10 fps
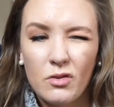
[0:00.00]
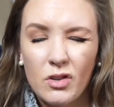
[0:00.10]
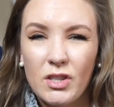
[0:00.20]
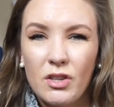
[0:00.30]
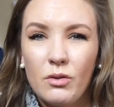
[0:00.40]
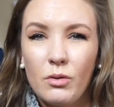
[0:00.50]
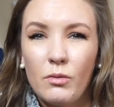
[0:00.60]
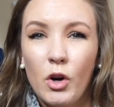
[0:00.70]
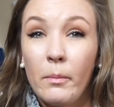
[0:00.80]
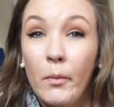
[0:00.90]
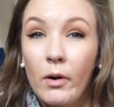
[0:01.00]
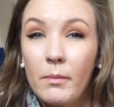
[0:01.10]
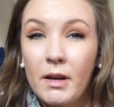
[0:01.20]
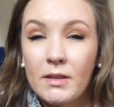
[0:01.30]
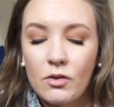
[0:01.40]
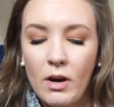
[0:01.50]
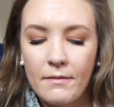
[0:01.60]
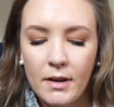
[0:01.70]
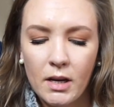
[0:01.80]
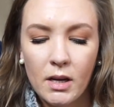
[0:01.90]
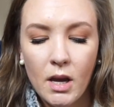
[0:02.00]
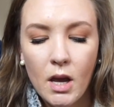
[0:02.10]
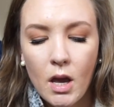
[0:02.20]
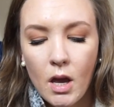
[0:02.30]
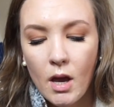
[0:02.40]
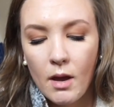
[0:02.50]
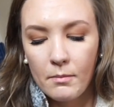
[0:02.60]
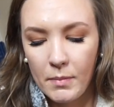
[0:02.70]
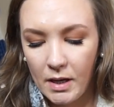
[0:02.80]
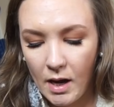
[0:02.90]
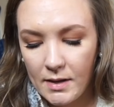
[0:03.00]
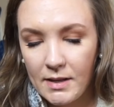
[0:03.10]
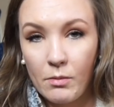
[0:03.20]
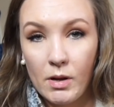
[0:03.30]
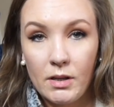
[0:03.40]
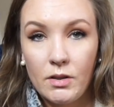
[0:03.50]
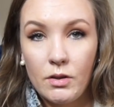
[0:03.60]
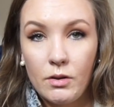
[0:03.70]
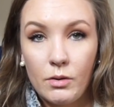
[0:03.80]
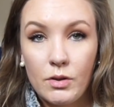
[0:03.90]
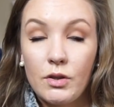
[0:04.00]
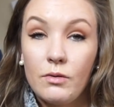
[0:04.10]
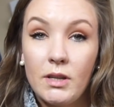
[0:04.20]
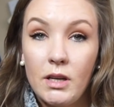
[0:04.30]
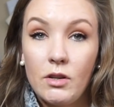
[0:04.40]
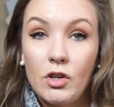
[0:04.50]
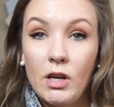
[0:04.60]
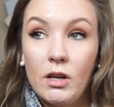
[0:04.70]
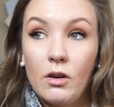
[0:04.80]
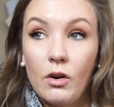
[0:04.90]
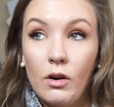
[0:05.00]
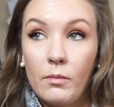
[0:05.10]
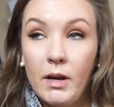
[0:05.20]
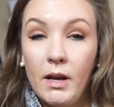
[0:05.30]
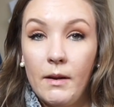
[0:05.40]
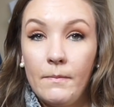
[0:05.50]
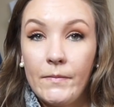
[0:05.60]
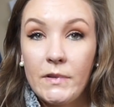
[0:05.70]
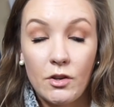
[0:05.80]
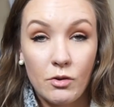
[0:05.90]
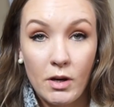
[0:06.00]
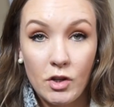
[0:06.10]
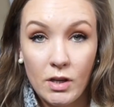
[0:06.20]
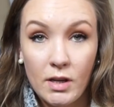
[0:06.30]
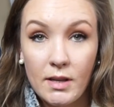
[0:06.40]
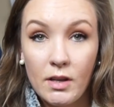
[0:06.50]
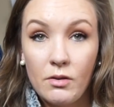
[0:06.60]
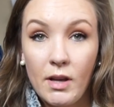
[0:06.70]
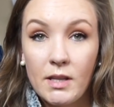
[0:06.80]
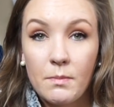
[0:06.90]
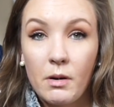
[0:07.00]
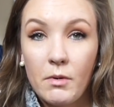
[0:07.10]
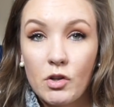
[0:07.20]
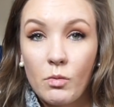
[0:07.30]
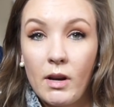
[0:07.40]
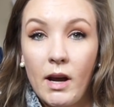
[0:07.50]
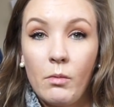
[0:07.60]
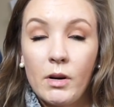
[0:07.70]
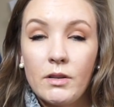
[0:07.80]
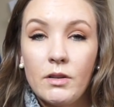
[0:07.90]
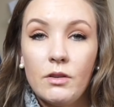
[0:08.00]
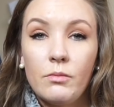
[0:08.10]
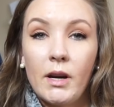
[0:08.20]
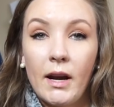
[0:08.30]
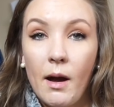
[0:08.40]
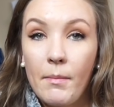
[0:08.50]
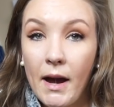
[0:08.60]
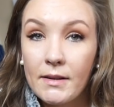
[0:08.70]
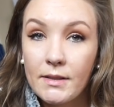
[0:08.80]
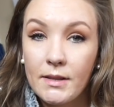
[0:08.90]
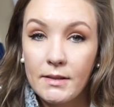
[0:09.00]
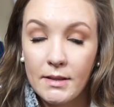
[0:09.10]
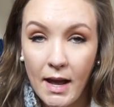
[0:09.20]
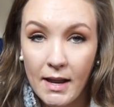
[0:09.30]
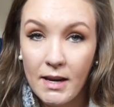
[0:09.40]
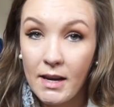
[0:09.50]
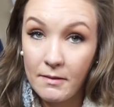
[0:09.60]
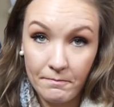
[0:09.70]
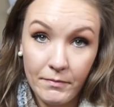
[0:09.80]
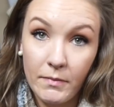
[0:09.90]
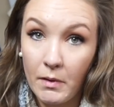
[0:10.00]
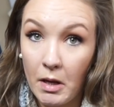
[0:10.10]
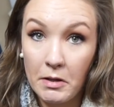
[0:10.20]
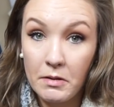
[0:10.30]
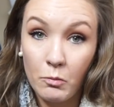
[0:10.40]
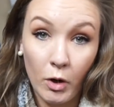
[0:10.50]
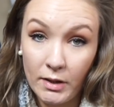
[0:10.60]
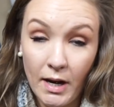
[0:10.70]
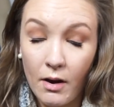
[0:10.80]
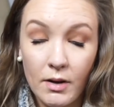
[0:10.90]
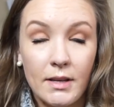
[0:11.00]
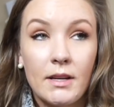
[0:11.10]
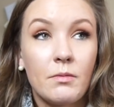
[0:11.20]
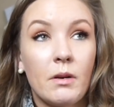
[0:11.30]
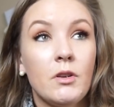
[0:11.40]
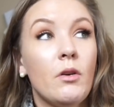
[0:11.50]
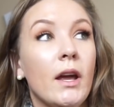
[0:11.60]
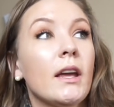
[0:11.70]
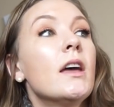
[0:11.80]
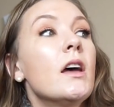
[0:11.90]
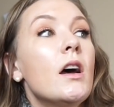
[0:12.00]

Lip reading: usually 2 or more because of traffic, because I wanted to student teach in an urban situation, because I knew that's pretty much what I wanted to do when I got back to Cincinnati, and it worked out because that is what I'm doing.